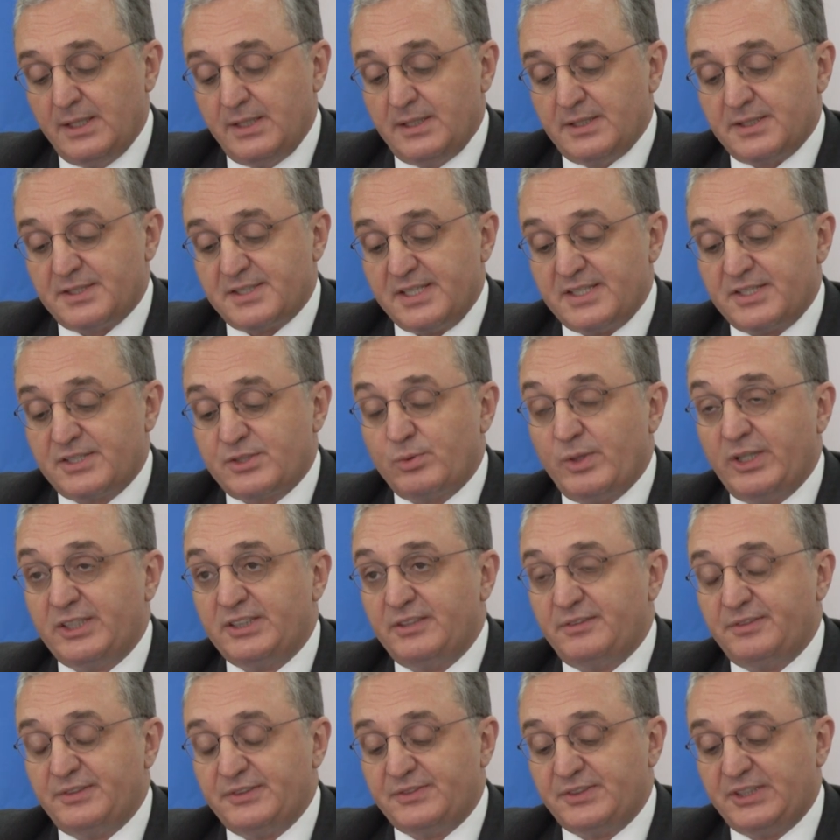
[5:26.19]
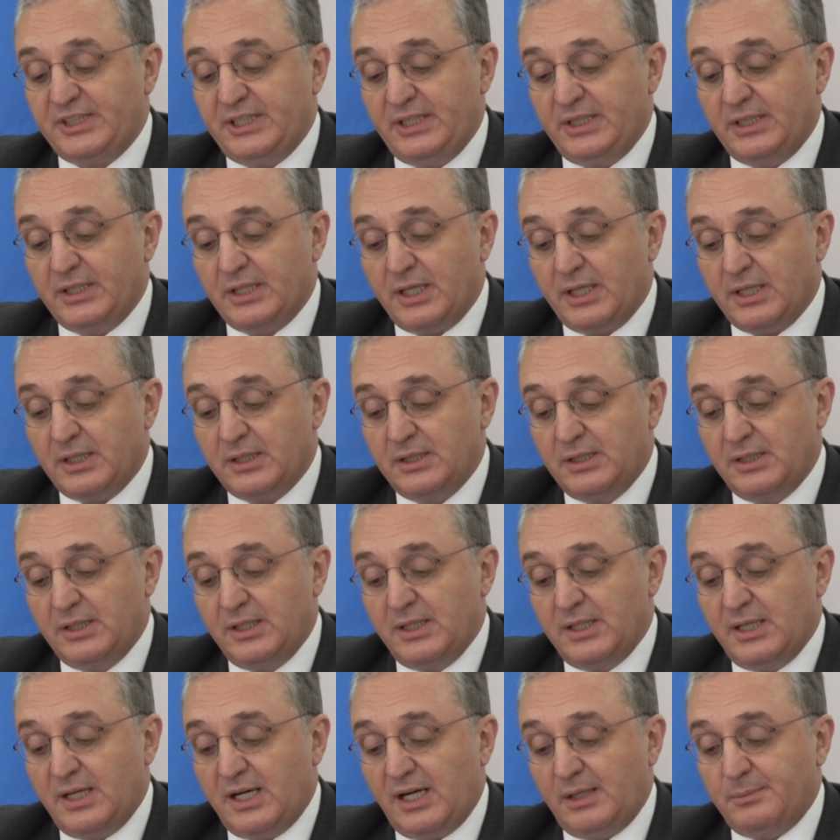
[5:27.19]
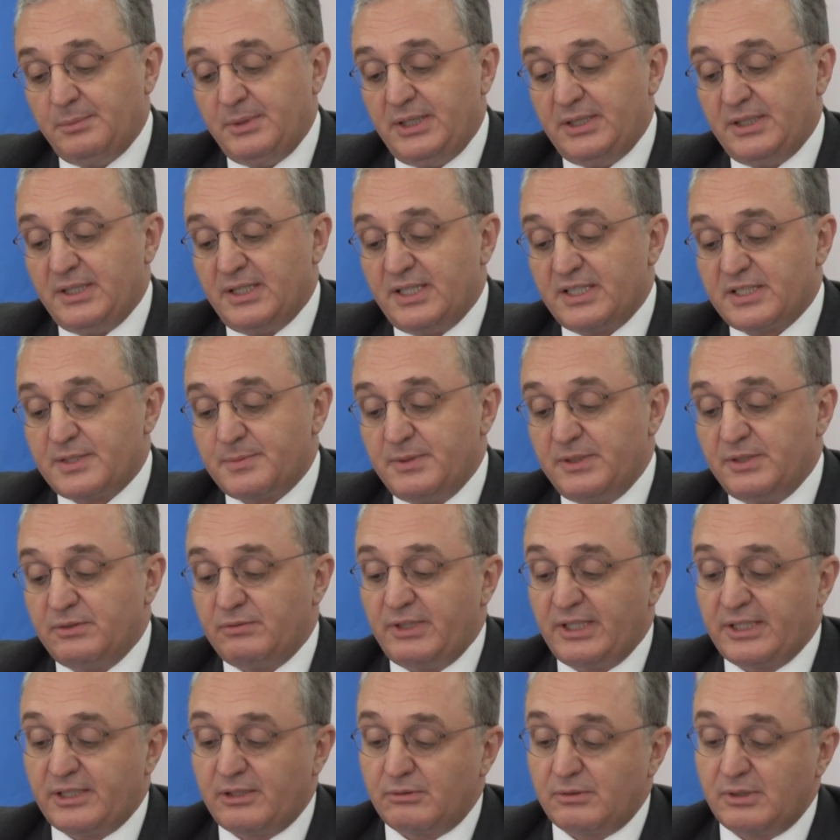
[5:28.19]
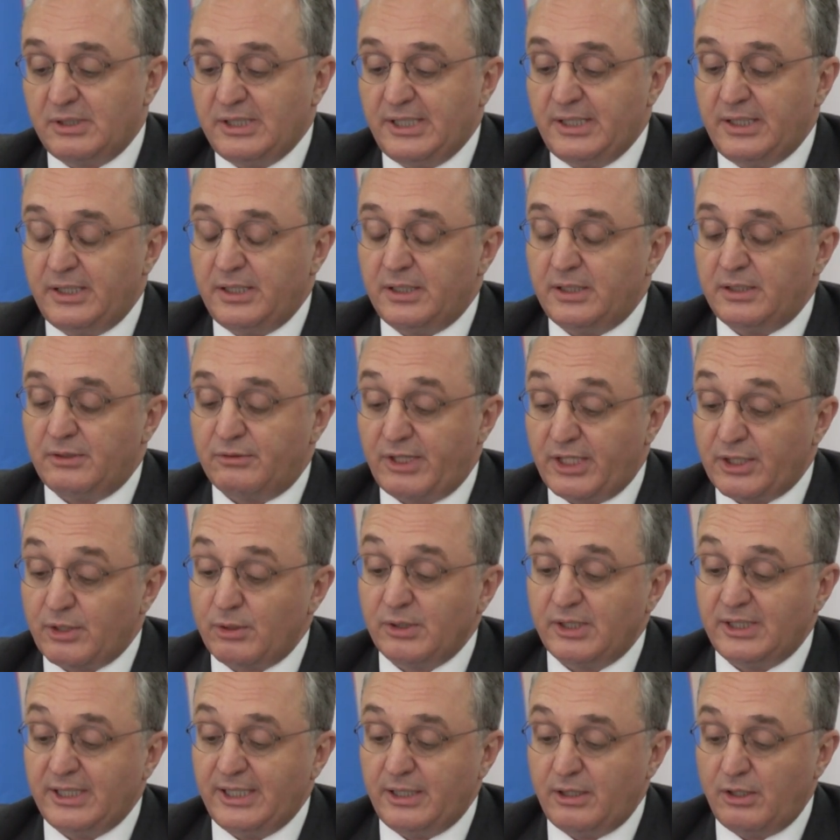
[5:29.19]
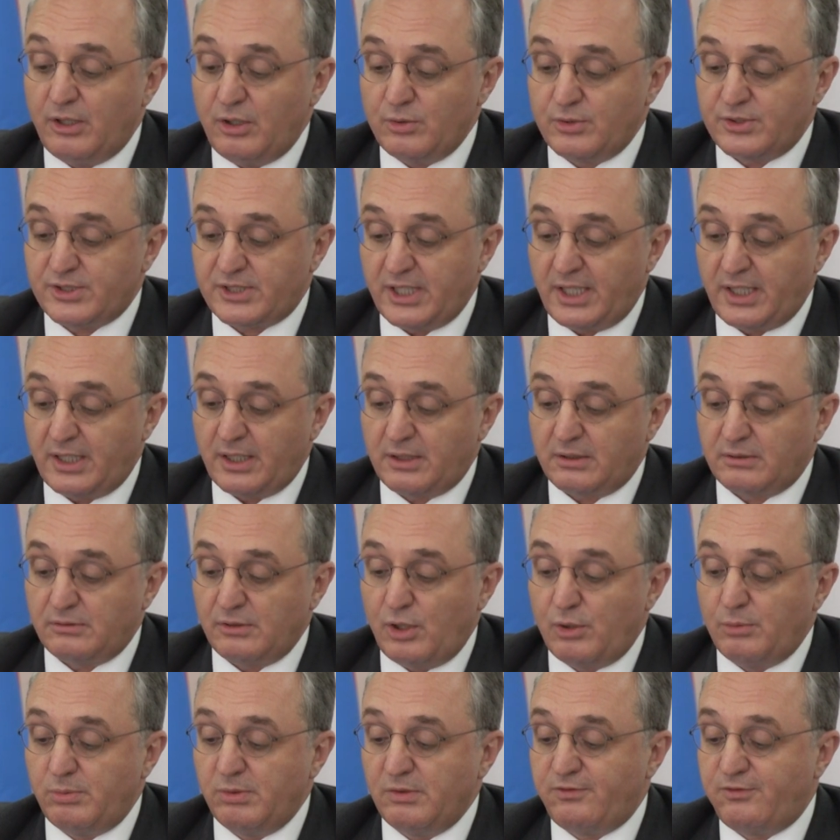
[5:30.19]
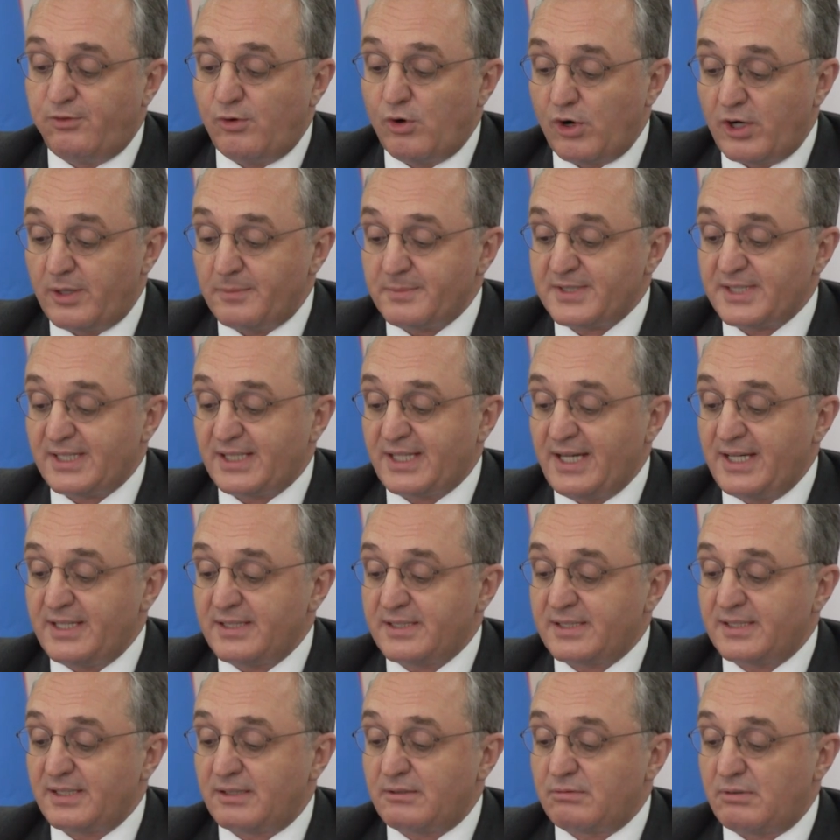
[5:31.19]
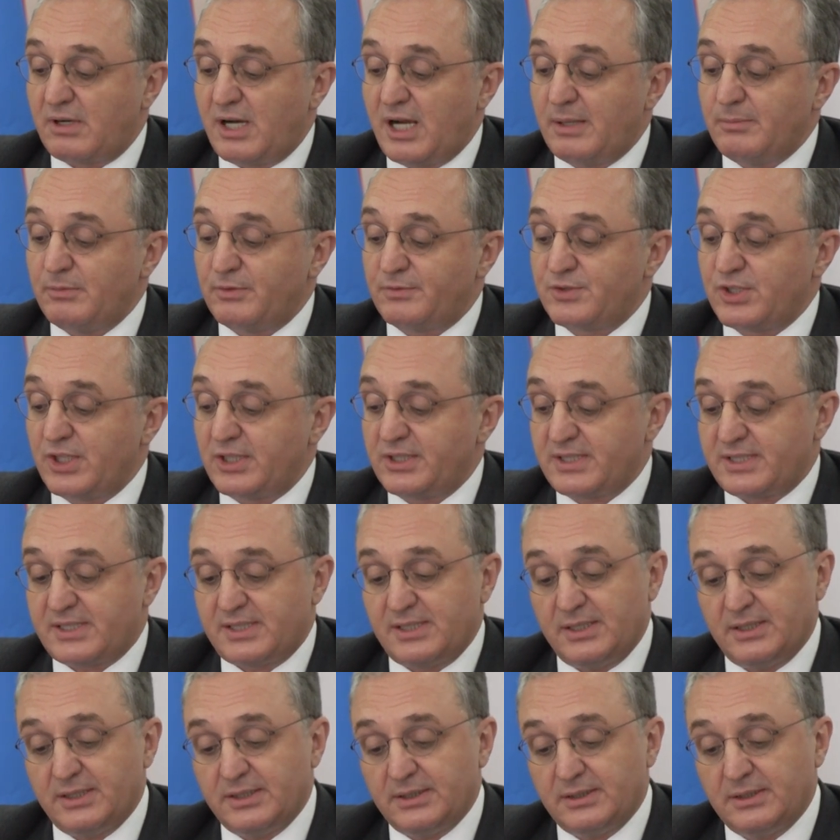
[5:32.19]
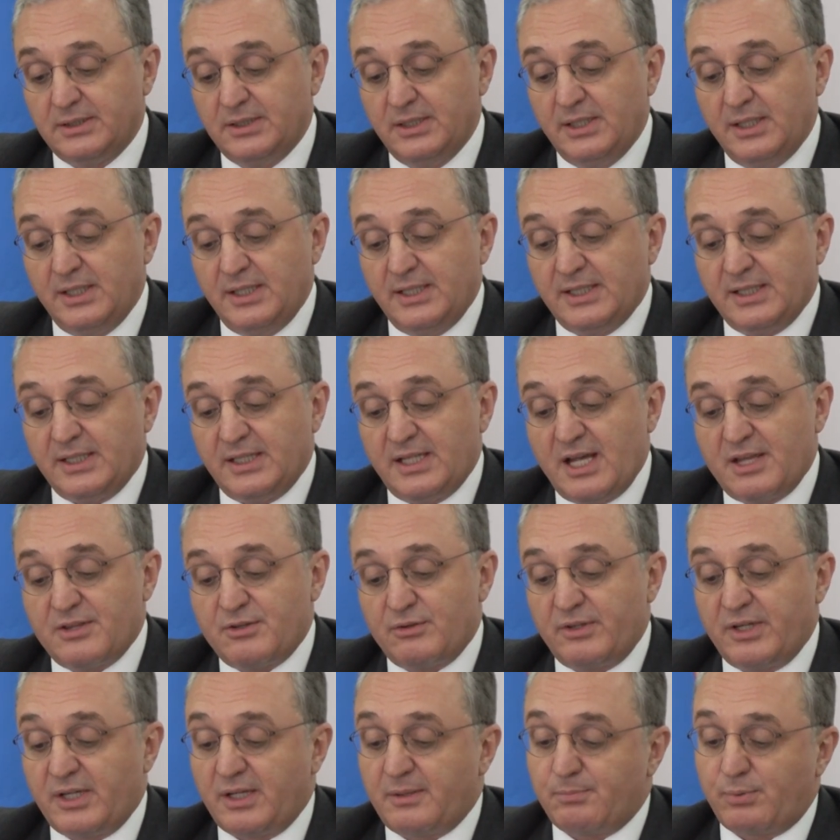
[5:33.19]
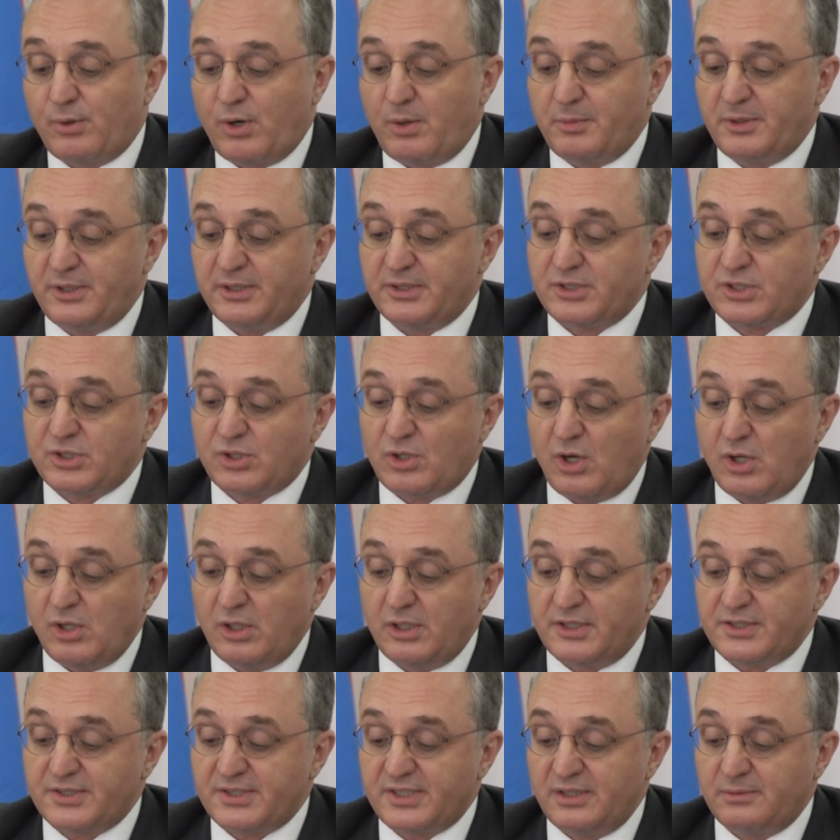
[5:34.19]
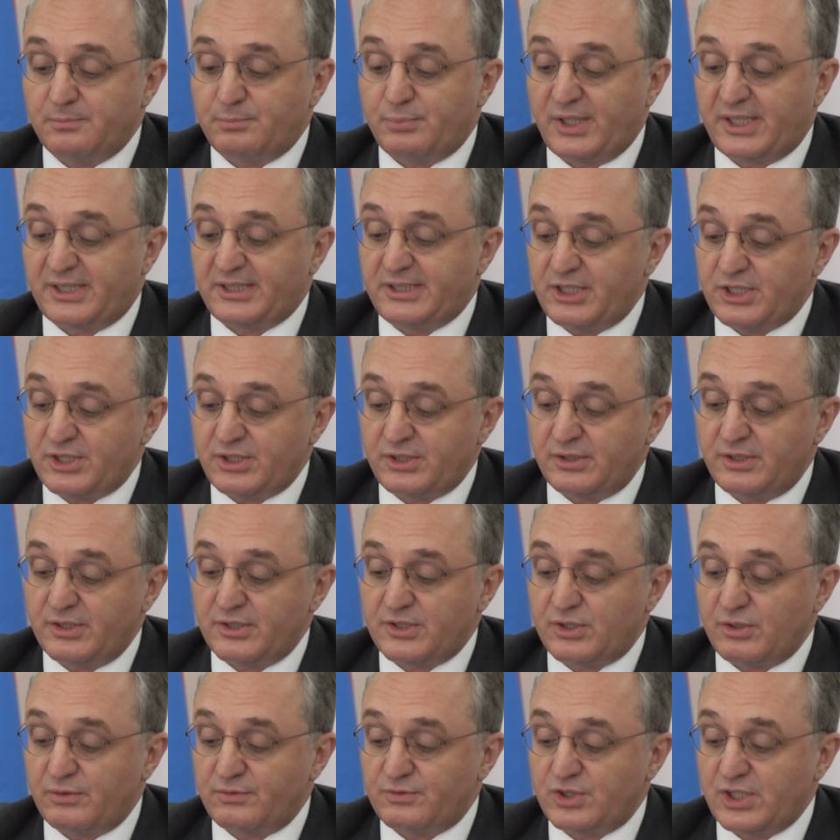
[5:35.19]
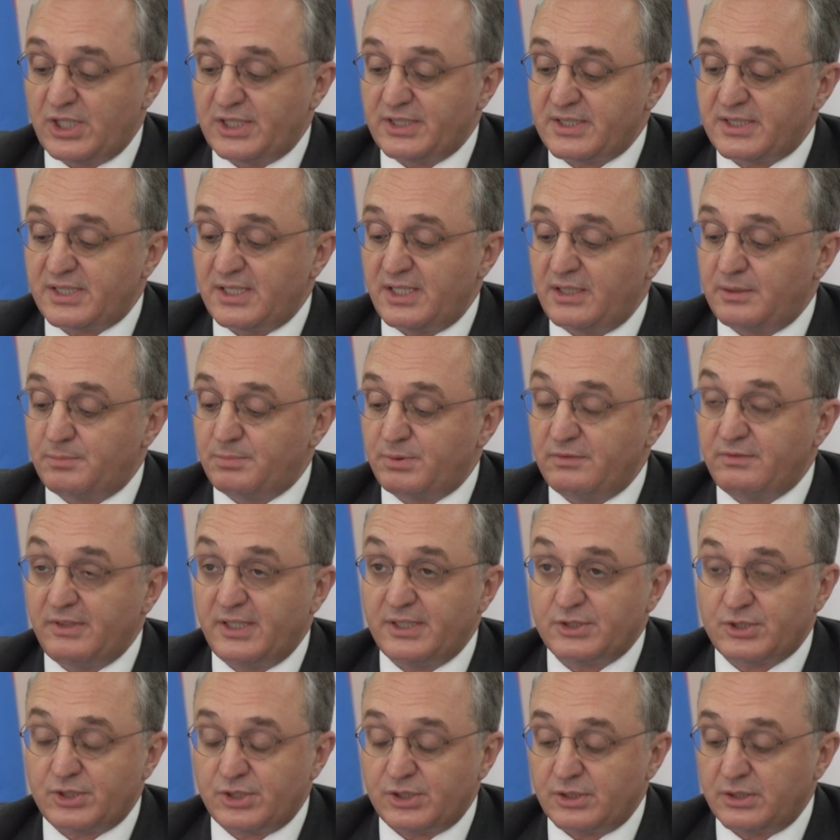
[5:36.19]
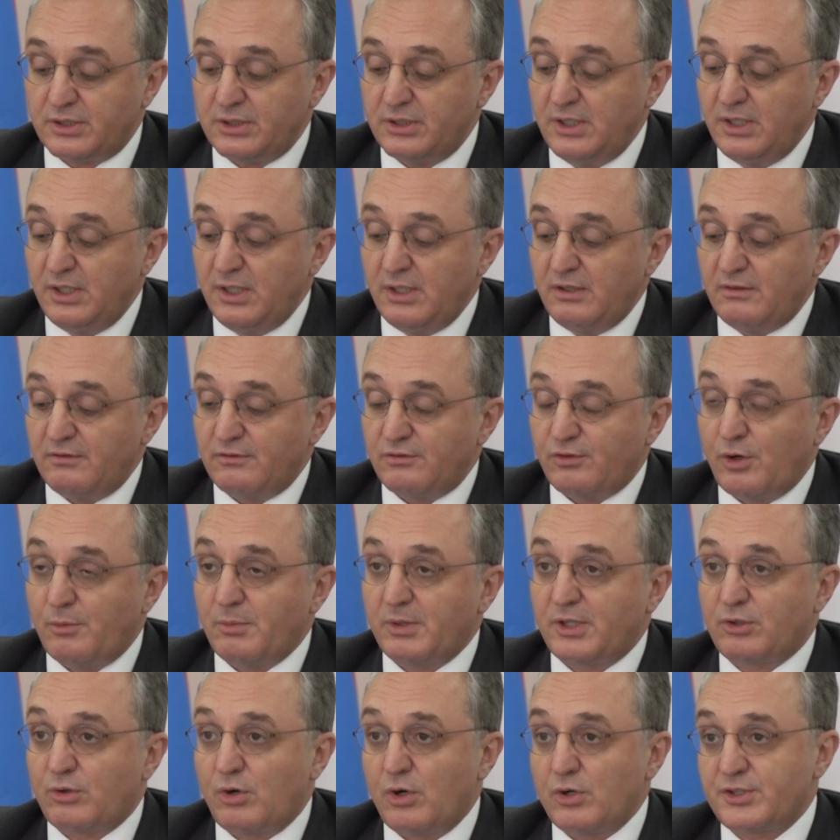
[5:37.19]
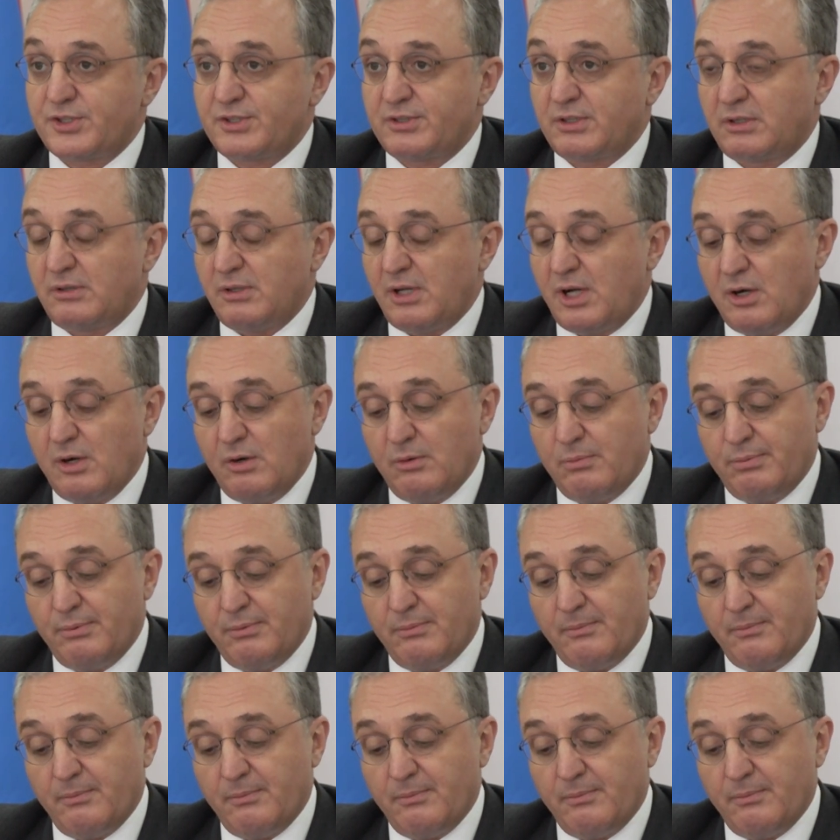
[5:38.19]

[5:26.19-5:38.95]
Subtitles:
Since 2015 now, Armenia has been regularly hosting global forums against the crime of genocide, gathering prominent scholars and practitioners of genocide prevention from across the globe.